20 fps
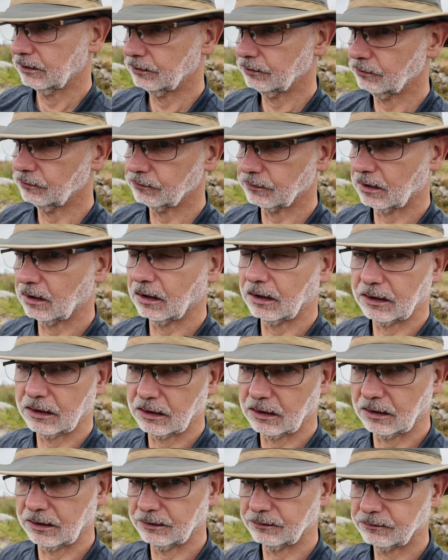use a higher
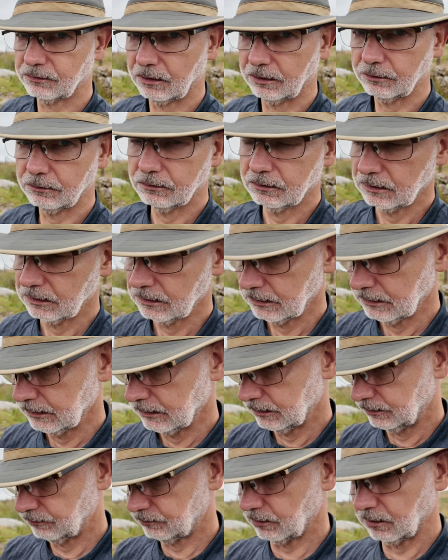ISO
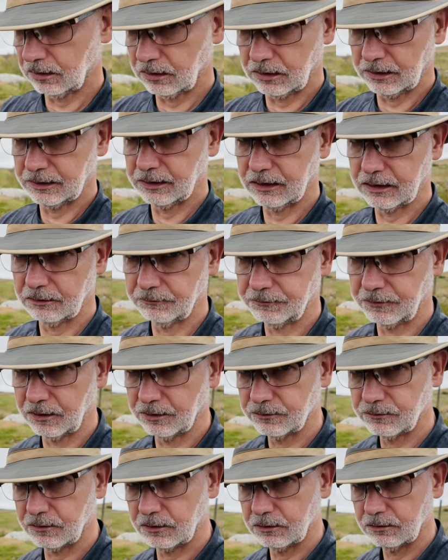so that I can get a
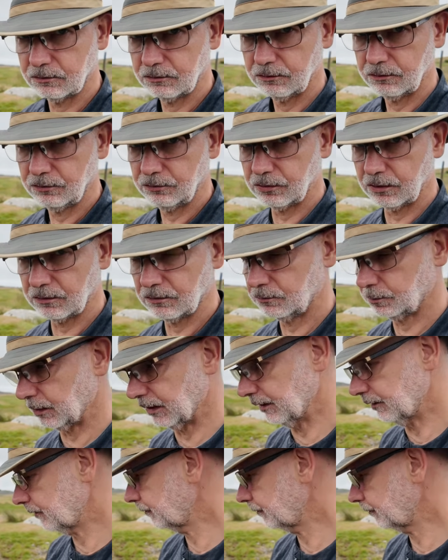faster shutter speed.